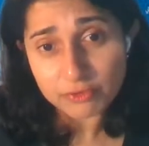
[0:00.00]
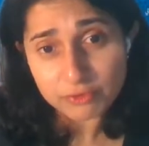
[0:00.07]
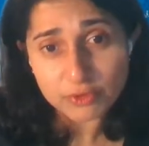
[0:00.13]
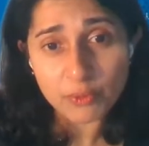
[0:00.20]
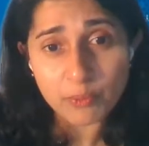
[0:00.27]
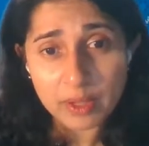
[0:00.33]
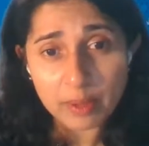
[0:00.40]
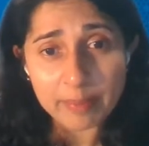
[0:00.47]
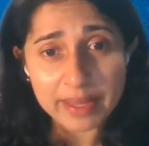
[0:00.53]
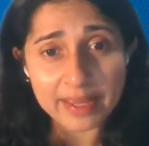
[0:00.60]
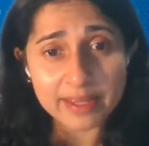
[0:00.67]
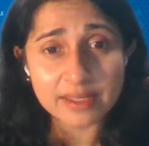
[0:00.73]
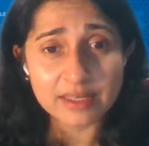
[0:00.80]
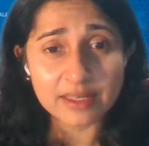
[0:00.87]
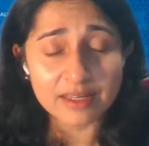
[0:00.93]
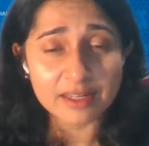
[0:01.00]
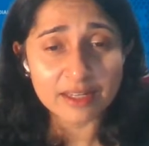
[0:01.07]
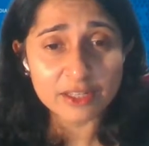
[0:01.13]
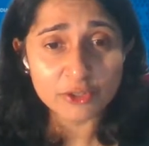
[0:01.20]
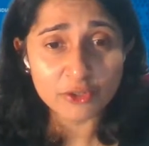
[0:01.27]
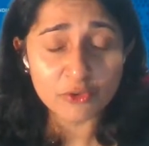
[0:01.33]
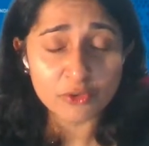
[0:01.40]
Through the World Bank,
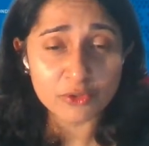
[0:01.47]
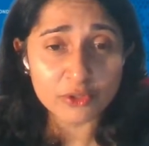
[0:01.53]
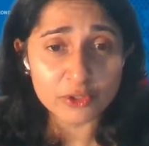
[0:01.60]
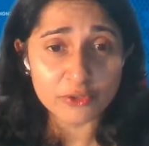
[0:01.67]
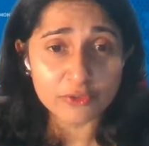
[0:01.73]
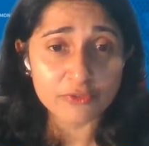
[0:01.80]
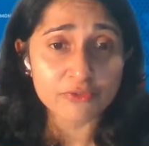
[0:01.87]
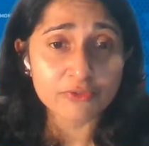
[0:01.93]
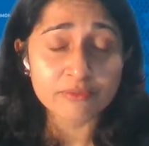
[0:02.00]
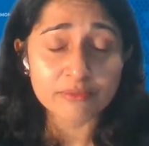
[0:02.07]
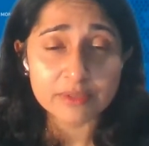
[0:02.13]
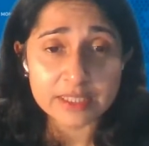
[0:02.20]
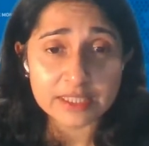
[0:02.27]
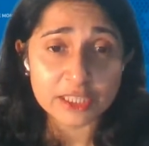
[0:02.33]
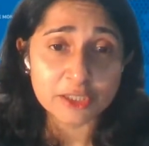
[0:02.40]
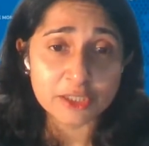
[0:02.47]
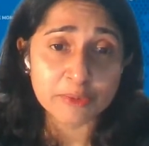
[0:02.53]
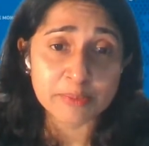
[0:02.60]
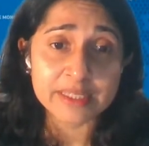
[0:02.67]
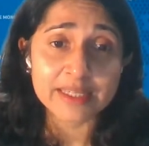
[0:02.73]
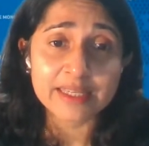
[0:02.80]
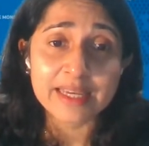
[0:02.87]
you've
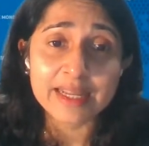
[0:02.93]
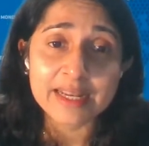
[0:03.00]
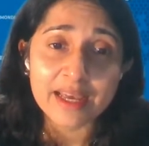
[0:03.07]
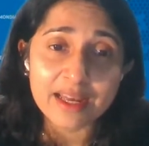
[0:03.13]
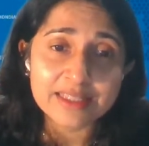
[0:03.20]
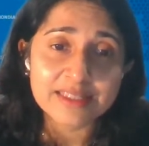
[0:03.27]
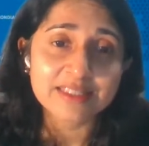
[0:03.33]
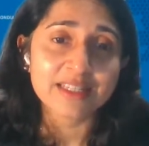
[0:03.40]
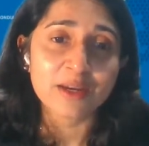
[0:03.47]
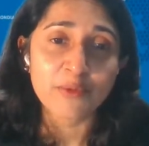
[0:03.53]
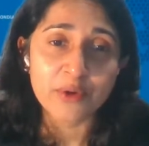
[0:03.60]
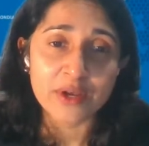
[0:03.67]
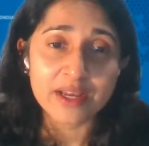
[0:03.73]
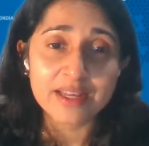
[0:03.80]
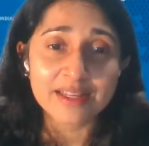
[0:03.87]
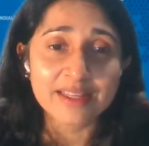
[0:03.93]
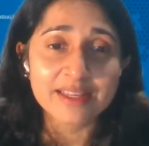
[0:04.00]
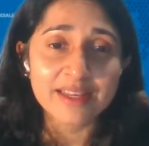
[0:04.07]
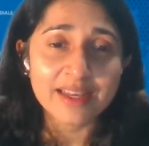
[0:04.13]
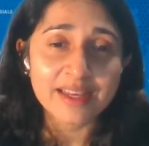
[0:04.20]
considerably enhanced our work.